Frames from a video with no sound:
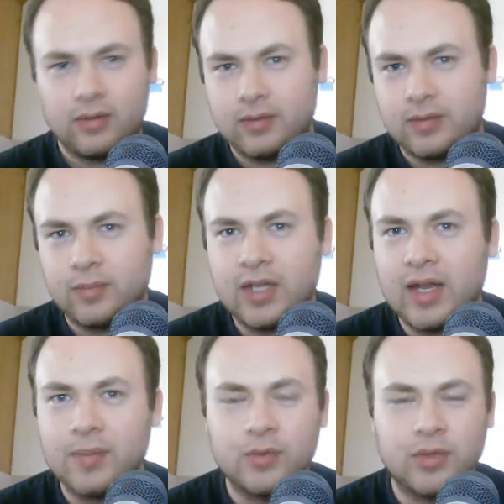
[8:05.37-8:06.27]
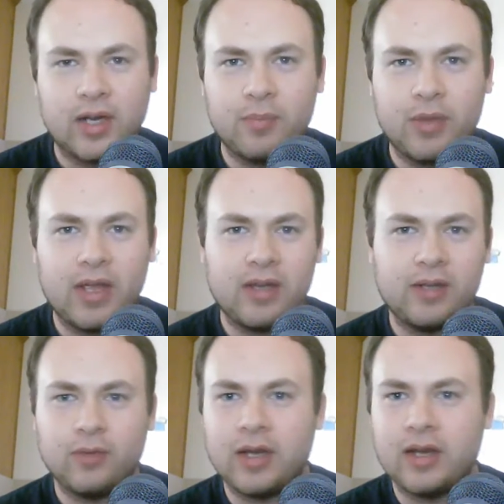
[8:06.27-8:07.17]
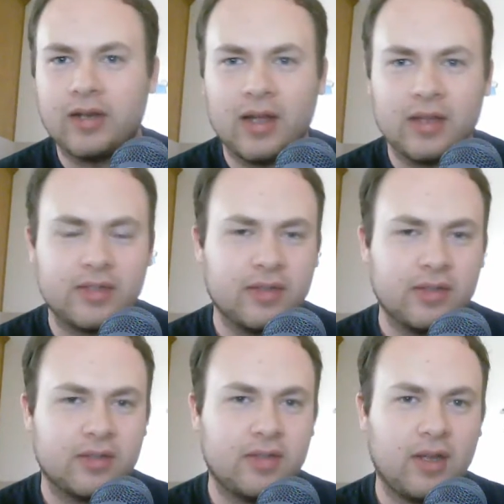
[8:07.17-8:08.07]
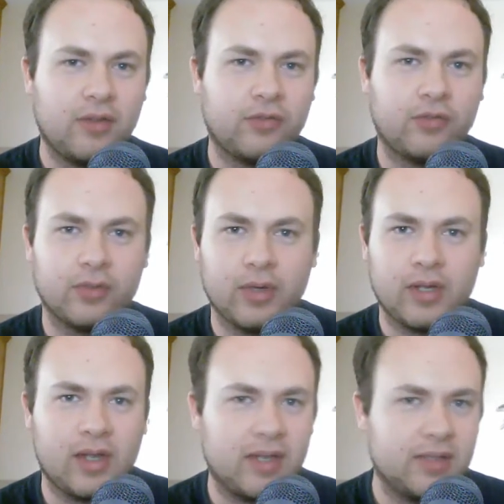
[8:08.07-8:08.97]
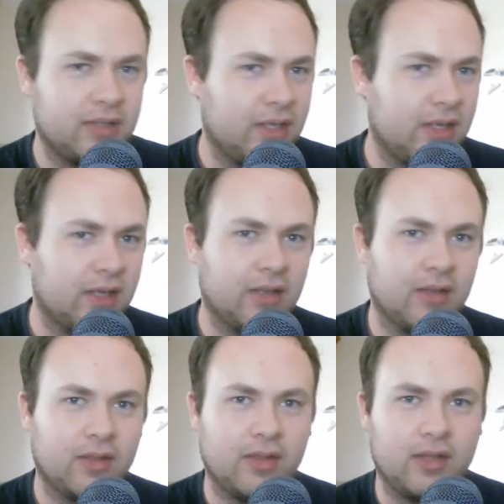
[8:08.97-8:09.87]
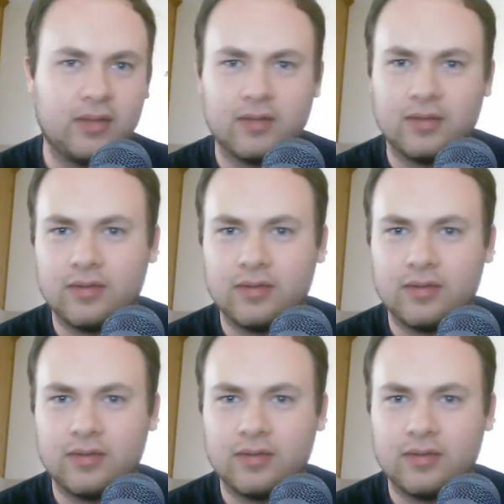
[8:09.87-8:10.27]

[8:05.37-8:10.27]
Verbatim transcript: sometimes we're kind of bad at recognizing this stuff and realizing that